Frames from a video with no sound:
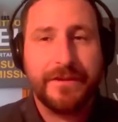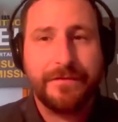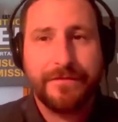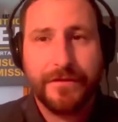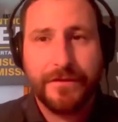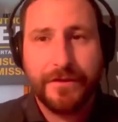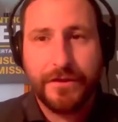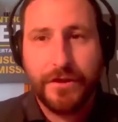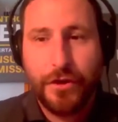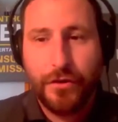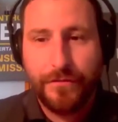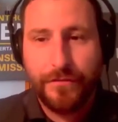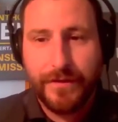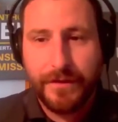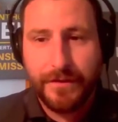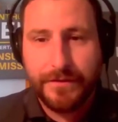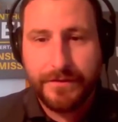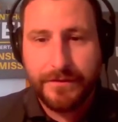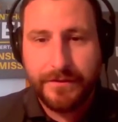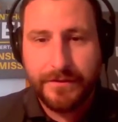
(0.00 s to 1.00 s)
for the
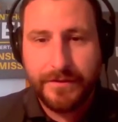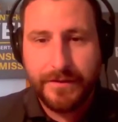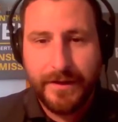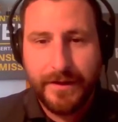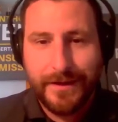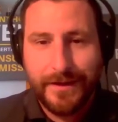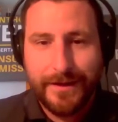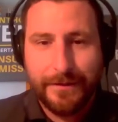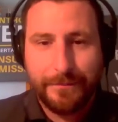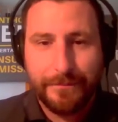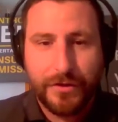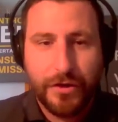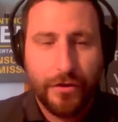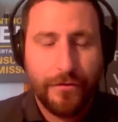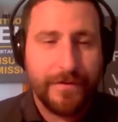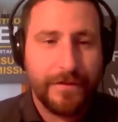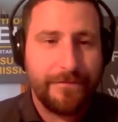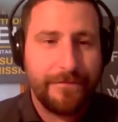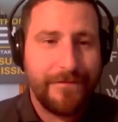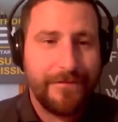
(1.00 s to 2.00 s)

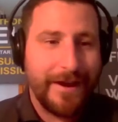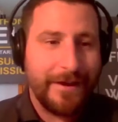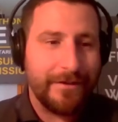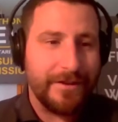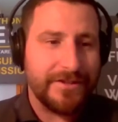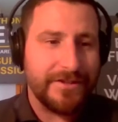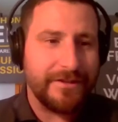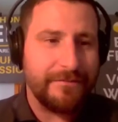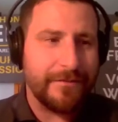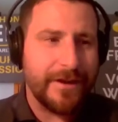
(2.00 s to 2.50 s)
COVID virus.